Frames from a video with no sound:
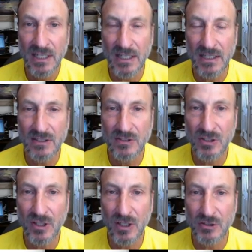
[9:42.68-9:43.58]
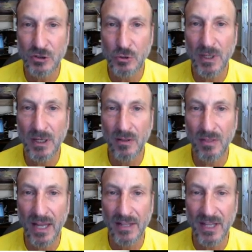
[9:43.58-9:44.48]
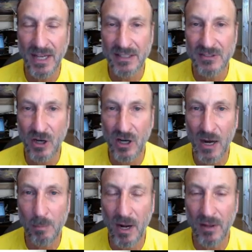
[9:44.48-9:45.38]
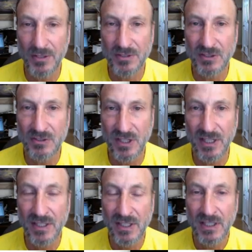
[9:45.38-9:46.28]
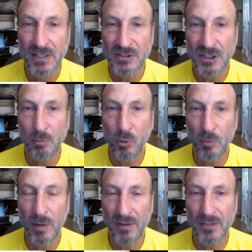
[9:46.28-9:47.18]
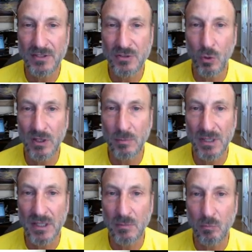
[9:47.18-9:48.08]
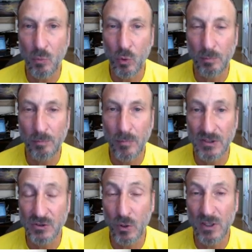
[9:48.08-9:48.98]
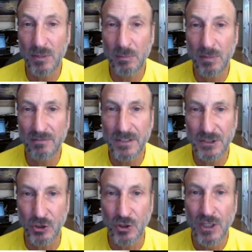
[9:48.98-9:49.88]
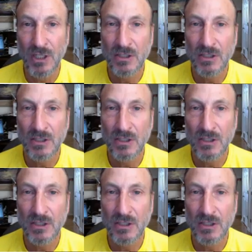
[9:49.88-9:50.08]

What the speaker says: is assuming that that is our hypothesis, that Singapore math is going to be beneficial.